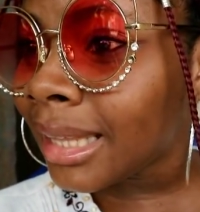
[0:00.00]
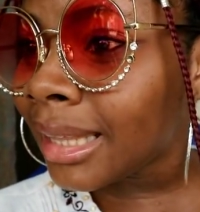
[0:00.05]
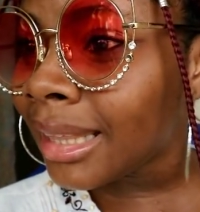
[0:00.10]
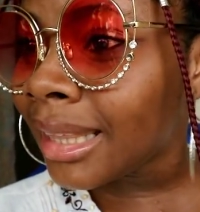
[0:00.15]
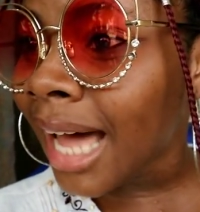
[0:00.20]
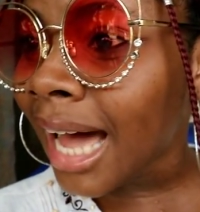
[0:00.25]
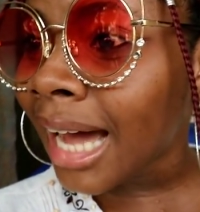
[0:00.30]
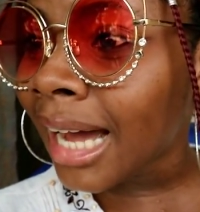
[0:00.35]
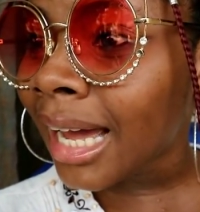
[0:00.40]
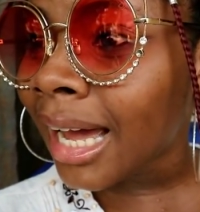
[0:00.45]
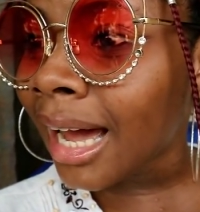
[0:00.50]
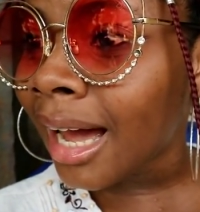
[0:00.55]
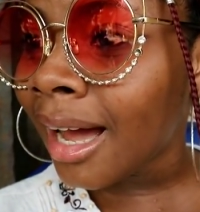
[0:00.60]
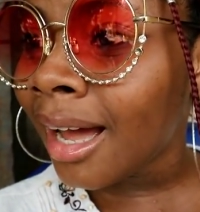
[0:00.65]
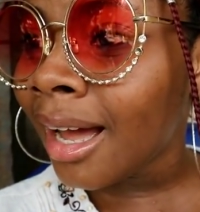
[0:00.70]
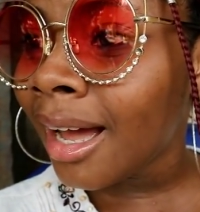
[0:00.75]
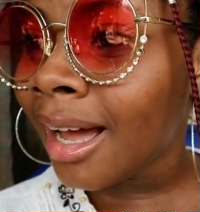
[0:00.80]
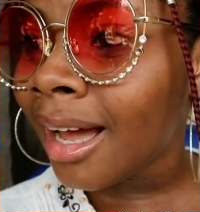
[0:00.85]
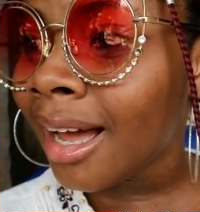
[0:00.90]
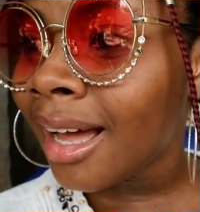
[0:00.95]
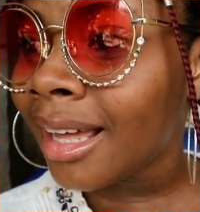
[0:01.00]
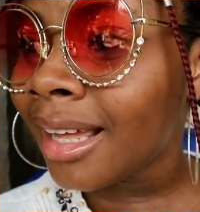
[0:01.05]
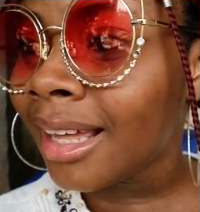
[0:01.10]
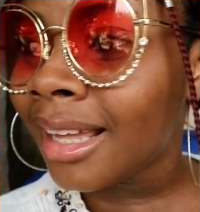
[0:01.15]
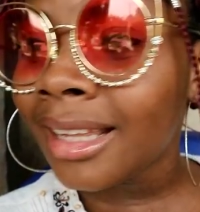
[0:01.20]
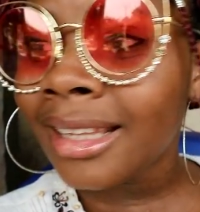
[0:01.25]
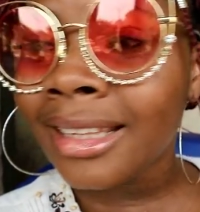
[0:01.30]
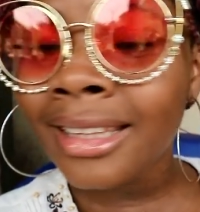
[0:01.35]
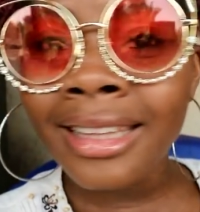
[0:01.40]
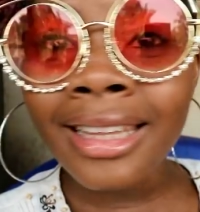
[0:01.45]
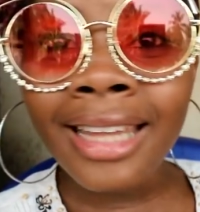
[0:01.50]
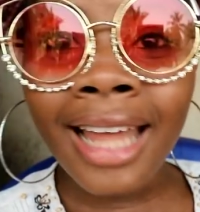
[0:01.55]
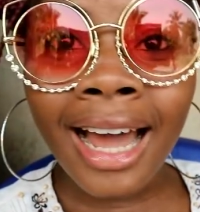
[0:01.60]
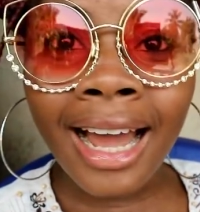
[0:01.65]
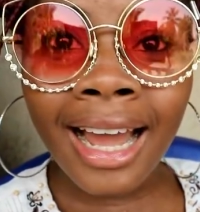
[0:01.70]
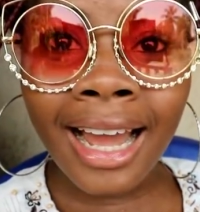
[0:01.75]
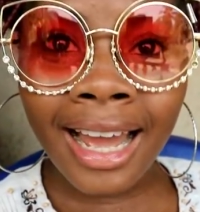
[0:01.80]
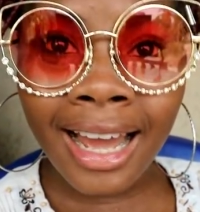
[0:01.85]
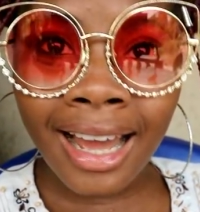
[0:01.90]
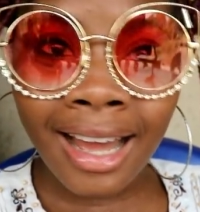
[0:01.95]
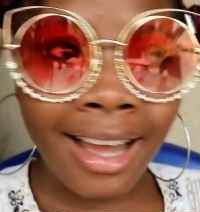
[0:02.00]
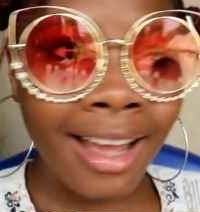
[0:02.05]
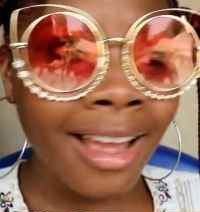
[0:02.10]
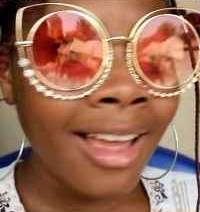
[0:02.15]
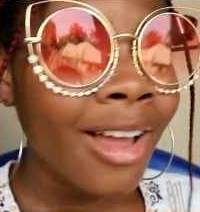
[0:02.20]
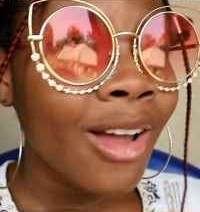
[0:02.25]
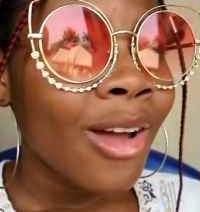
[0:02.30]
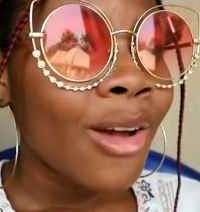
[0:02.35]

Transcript: Nanka.